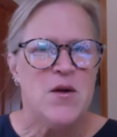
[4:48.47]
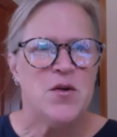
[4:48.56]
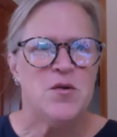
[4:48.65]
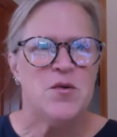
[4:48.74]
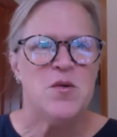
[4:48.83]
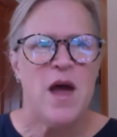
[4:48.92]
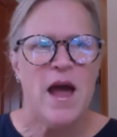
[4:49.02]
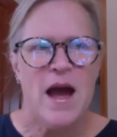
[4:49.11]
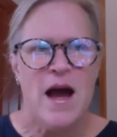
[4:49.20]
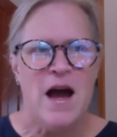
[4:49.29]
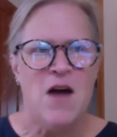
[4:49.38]
who
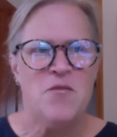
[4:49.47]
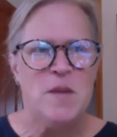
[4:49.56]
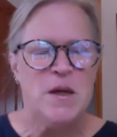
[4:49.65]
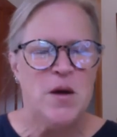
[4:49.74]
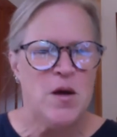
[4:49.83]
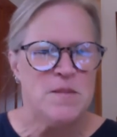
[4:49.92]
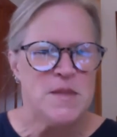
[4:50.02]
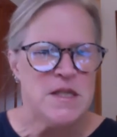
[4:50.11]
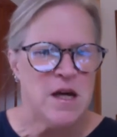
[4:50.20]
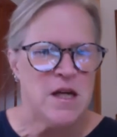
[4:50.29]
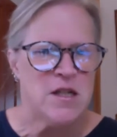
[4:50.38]
have become
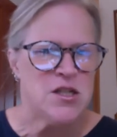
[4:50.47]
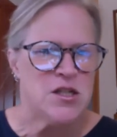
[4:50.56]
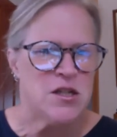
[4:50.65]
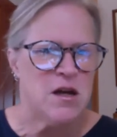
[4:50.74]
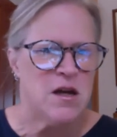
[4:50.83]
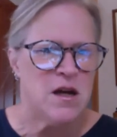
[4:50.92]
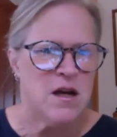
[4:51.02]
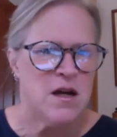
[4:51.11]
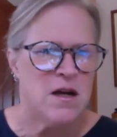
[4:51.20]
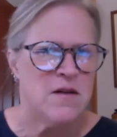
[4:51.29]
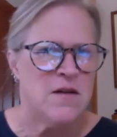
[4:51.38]
such, uh,